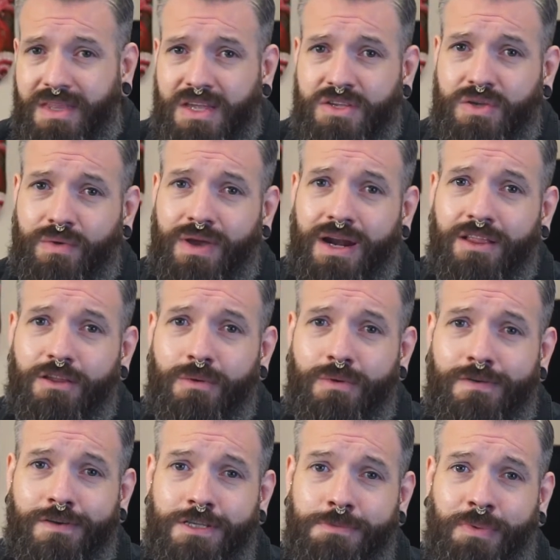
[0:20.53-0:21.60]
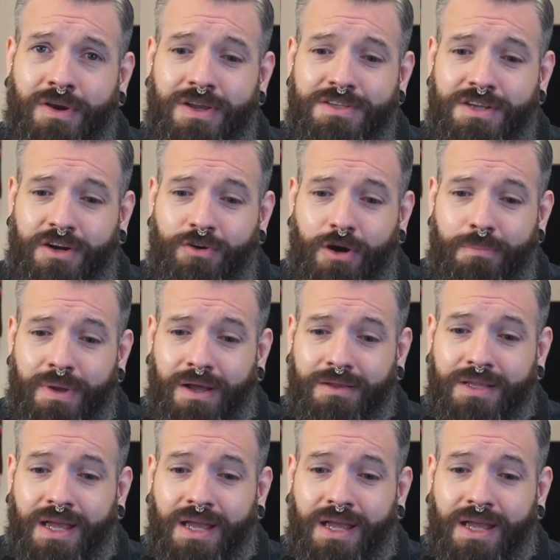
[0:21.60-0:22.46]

so we've got a little bit of experience under our belt,